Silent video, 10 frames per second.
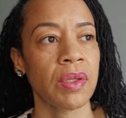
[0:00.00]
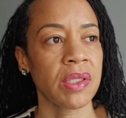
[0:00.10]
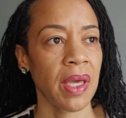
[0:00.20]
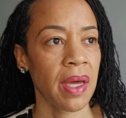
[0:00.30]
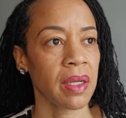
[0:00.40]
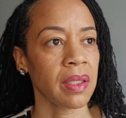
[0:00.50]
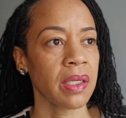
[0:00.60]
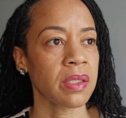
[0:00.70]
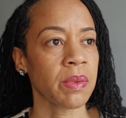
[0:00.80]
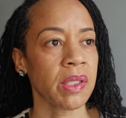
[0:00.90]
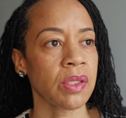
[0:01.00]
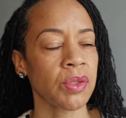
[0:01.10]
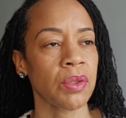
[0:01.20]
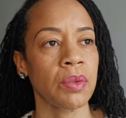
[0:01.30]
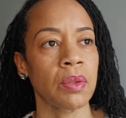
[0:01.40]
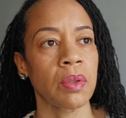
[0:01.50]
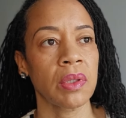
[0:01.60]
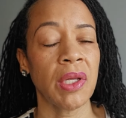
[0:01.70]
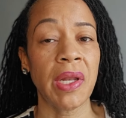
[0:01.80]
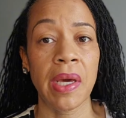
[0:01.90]
this kind of leads me into
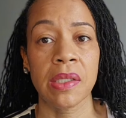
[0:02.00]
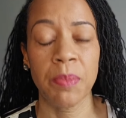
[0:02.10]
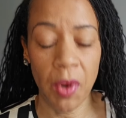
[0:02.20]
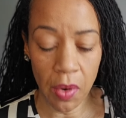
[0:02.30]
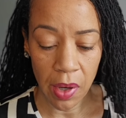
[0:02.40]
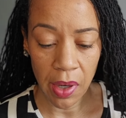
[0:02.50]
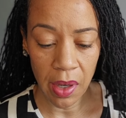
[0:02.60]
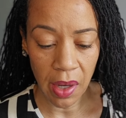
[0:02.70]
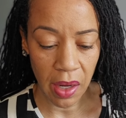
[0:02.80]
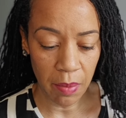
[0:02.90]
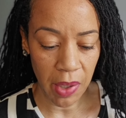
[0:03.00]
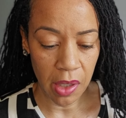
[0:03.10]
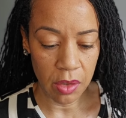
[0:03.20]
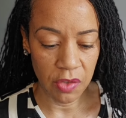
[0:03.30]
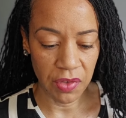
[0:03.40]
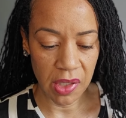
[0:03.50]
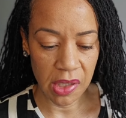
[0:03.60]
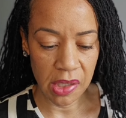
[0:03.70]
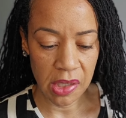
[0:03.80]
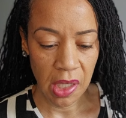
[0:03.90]
the next part, and I have my notes for
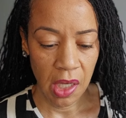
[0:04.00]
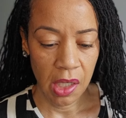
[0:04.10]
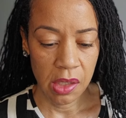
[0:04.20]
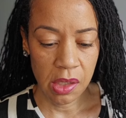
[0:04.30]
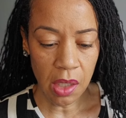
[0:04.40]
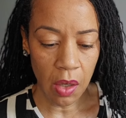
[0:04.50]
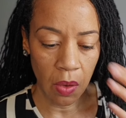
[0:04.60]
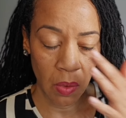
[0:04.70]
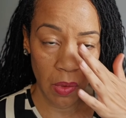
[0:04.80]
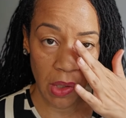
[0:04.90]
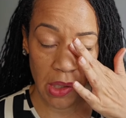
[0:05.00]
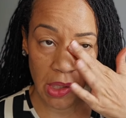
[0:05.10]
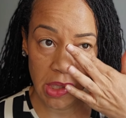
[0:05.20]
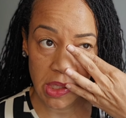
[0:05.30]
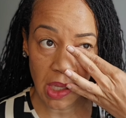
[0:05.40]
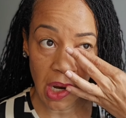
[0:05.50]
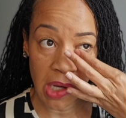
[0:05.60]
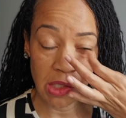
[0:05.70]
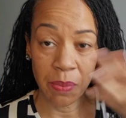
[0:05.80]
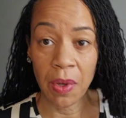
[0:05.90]
this. So it's the
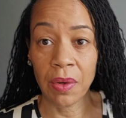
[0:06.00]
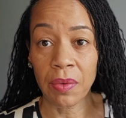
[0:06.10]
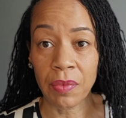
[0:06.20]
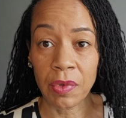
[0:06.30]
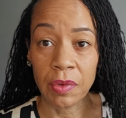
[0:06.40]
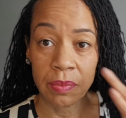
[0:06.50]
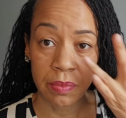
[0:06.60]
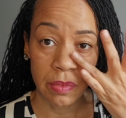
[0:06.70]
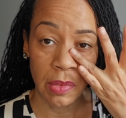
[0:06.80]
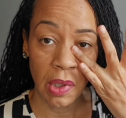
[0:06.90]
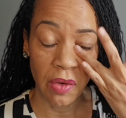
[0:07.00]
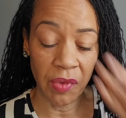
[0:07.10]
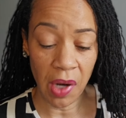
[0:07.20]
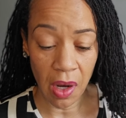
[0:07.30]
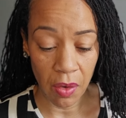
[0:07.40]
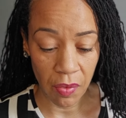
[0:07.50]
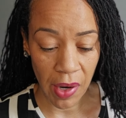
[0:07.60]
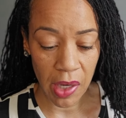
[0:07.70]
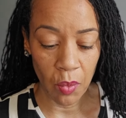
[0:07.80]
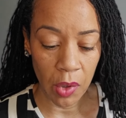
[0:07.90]
unspoken rule of it all,
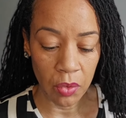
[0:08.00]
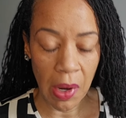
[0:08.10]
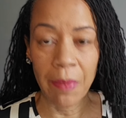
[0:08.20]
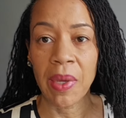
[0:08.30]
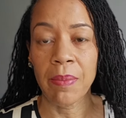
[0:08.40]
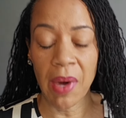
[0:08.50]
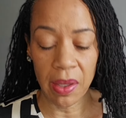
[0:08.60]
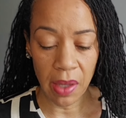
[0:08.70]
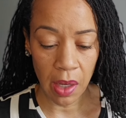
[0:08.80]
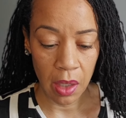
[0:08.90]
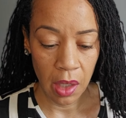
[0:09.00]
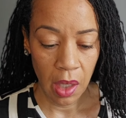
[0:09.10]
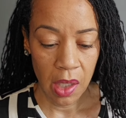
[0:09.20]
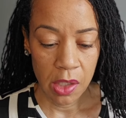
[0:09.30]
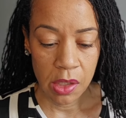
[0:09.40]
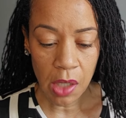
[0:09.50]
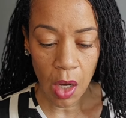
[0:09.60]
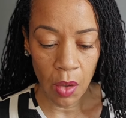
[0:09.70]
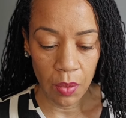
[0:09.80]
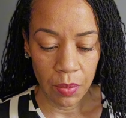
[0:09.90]
right? What do I mean by that?
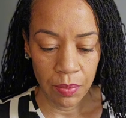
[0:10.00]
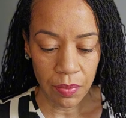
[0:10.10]
So